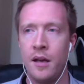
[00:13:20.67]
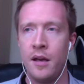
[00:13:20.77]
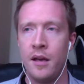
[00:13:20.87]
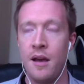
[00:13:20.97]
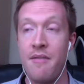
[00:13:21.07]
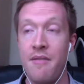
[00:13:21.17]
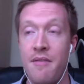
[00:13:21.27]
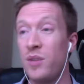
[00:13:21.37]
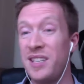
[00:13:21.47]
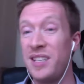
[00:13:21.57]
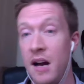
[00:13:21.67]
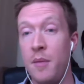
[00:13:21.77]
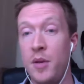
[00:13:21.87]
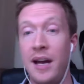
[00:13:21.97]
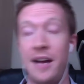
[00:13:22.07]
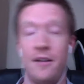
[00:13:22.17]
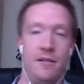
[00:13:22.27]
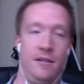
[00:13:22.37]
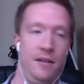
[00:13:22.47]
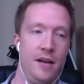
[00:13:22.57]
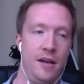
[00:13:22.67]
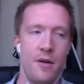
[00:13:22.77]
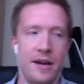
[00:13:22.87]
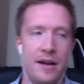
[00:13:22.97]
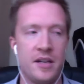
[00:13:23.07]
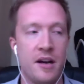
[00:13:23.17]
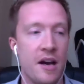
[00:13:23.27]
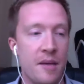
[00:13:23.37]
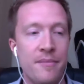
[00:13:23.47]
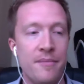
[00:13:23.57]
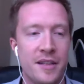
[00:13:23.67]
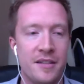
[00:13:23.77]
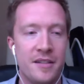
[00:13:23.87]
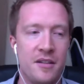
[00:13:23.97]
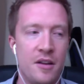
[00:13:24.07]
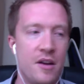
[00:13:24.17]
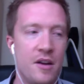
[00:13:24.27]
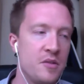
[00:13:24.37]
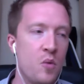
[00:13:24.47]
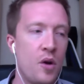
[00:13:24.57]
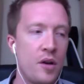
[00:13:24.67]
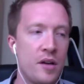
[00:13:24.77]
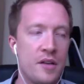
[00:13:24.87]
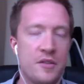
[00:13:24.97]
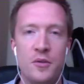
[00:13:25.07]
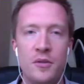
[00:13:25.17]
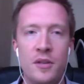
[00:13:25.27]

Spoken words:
And then the other one is time. I don't have time to learn, so what can I do